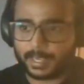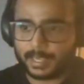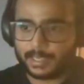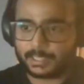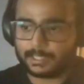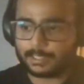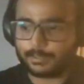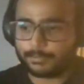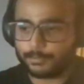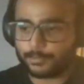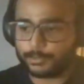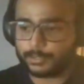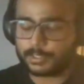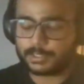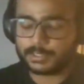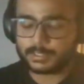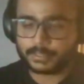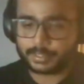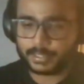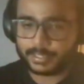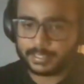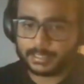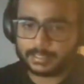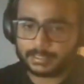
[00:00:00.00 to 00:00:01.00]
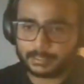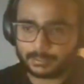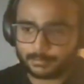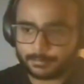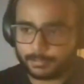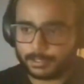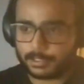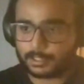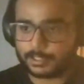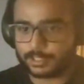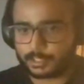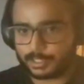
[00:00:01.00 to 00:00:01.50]
and if you can scale
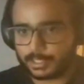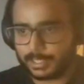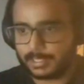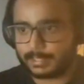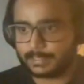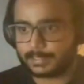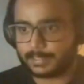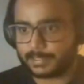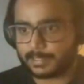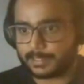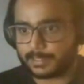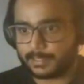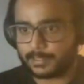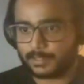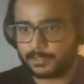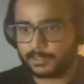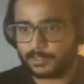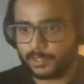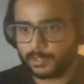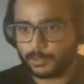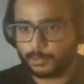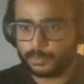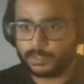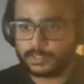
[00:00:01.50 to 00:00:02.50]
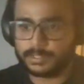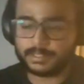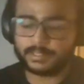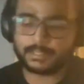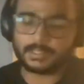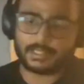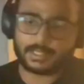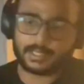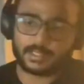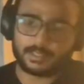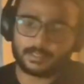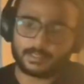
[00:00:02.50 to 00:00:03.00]
that functionality, you will
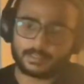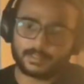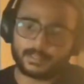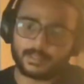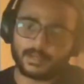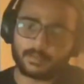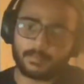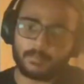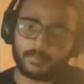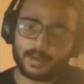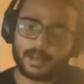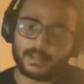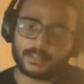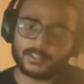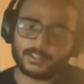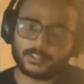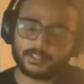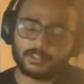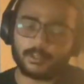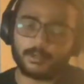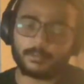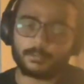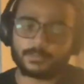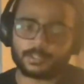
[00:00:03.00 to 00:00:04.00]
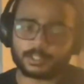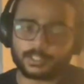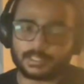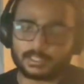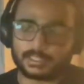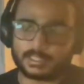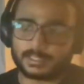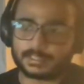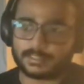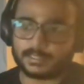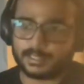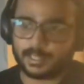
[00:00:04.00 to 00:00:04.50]
see that mass
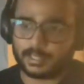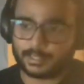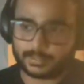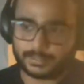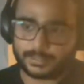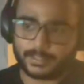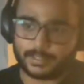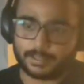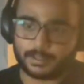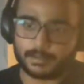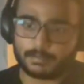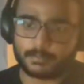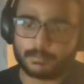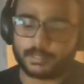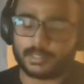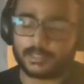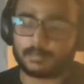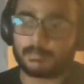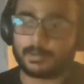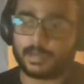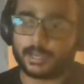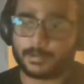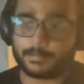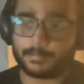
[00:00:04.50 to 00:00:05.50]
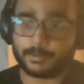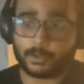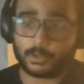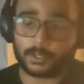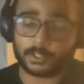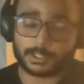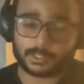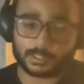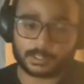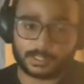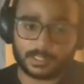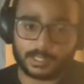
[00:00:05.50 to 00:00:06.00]
adoption is nothing but a
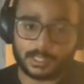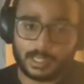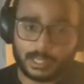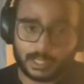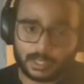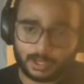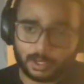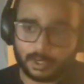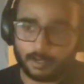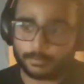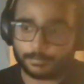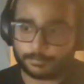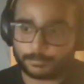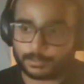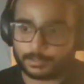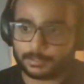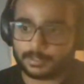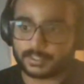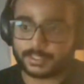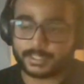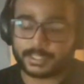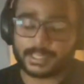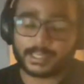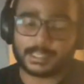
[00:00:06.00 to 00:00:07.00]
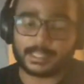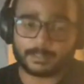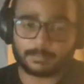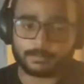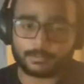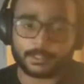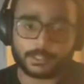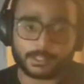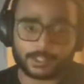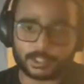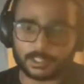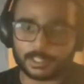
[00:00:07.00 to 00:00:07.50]
byproduct of the
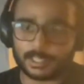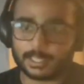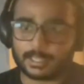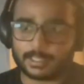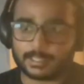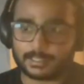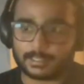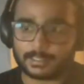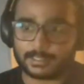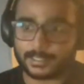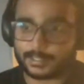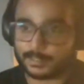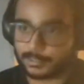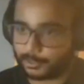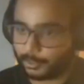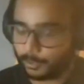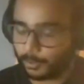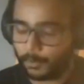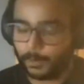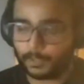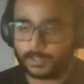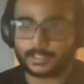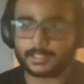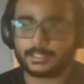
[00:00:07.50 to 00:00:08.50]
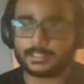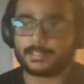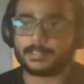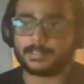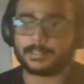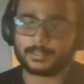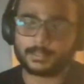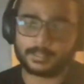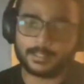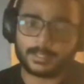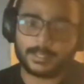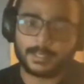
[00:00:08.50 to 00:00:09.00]
scaled functionality. That's all it
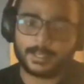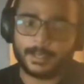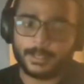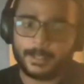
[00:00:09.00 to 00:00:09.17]
is.